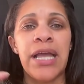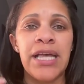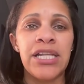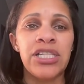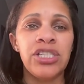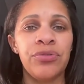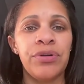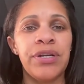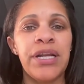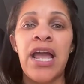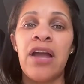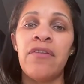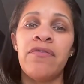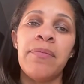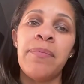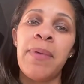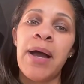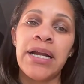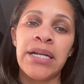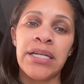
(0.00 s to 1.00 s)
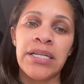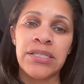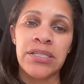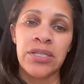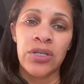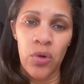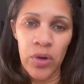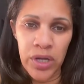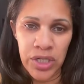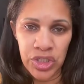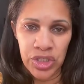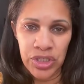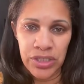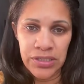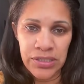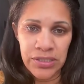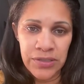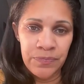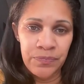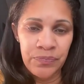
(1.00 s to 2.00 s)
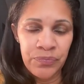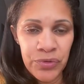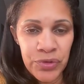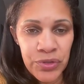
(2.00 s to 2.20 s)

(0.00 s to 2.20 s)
answering everybody's questions.